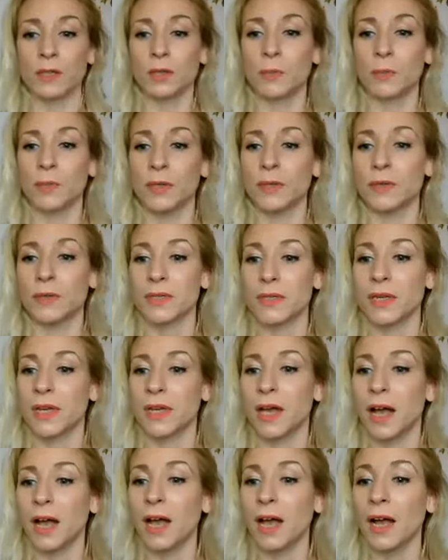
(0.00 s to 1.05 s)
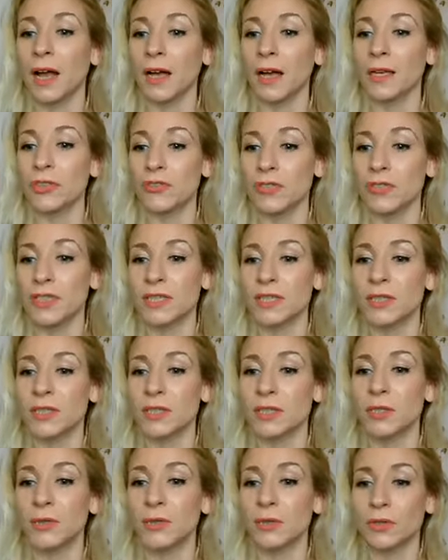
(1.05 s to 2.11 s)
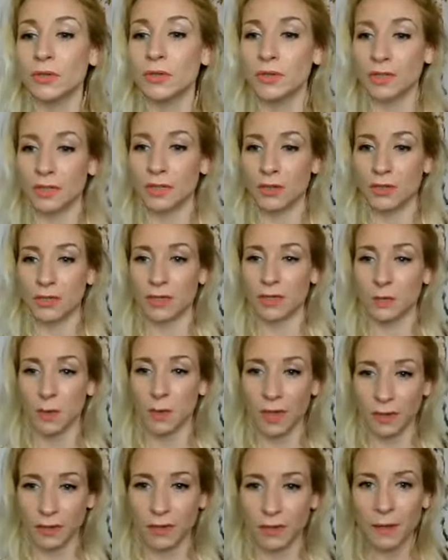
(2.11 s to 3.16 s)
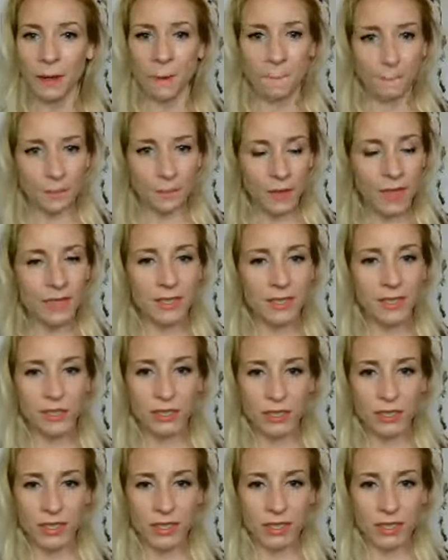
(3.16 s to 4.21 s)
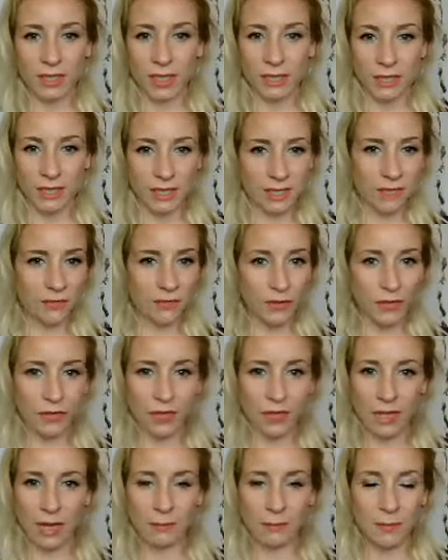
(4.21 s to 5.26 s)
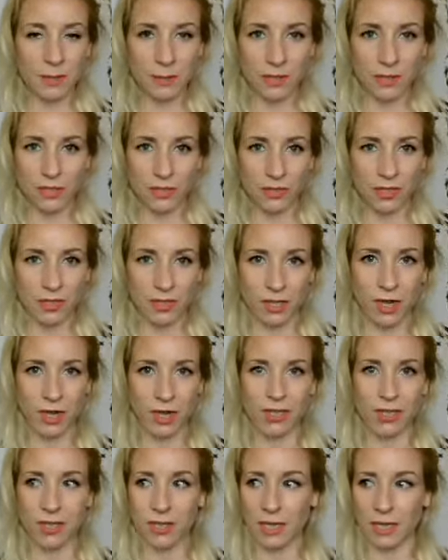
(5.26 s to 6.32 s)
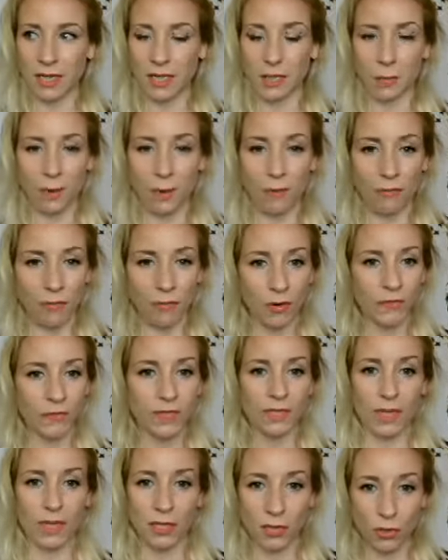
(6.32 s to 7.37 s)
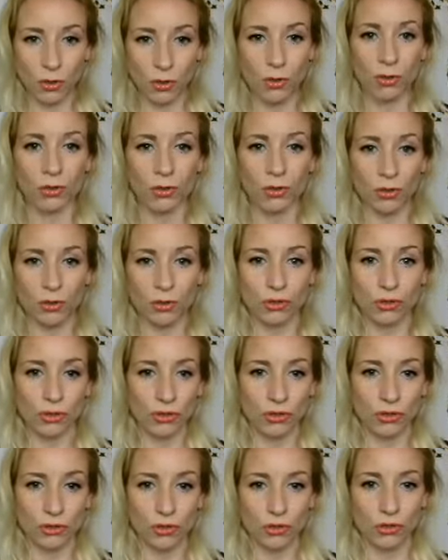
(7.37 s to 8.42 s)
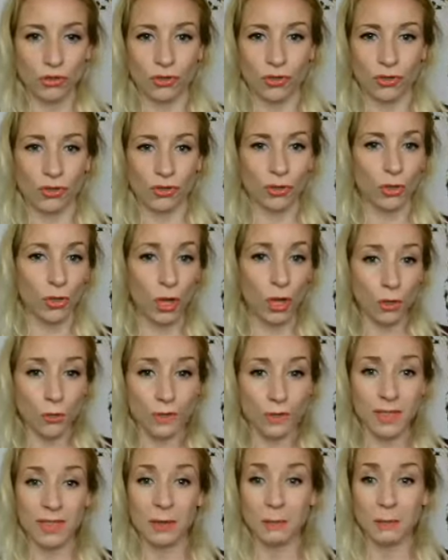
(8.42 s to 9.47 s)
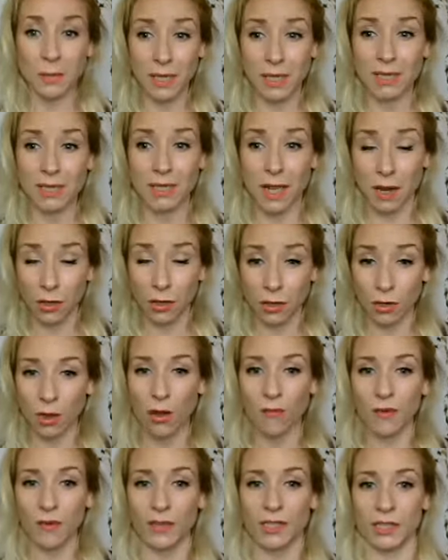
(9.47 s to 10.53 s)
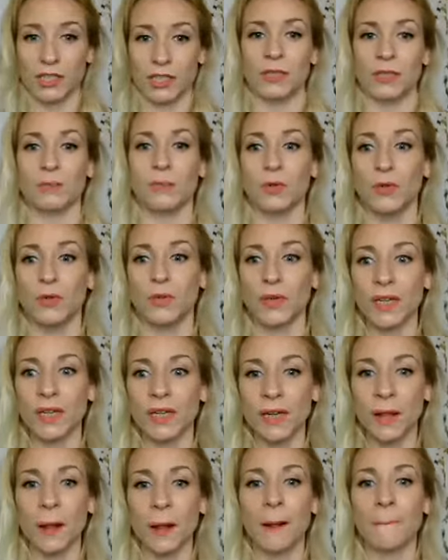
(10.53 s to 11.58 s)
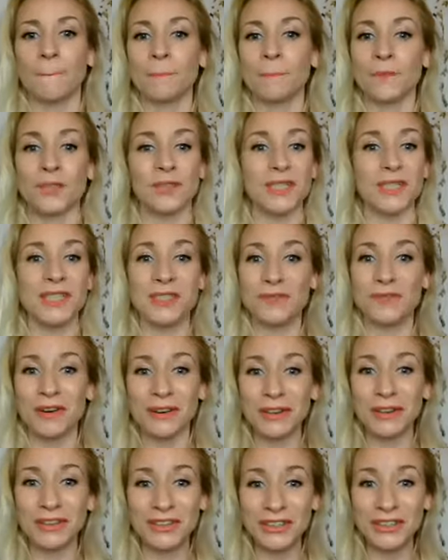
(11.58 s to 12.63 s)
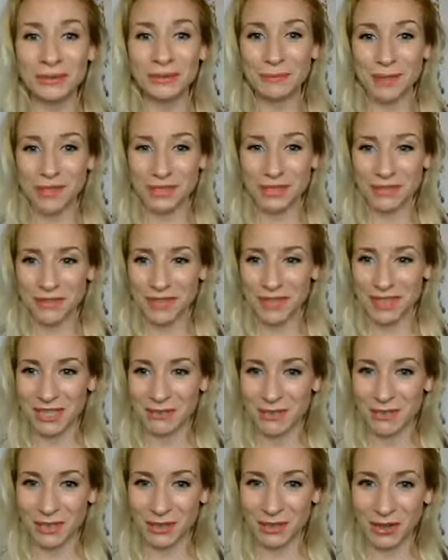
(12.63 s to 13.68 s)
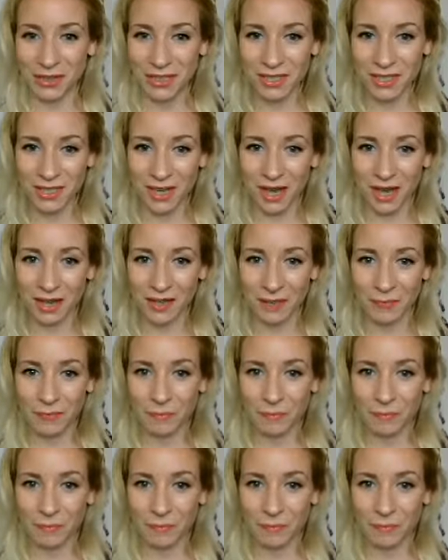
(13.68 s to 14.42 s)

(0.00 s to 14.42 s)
abuse. Ah, Tristan, you yawned a lot as well. Yeah, it's interesting, like this never used to happen to me. It's just started in the last twelve months, and I yawn, yawn, yawn, yawn, yawn loads, and it means a lot of energy is moving. So this is very good. It means you received a lot tonight.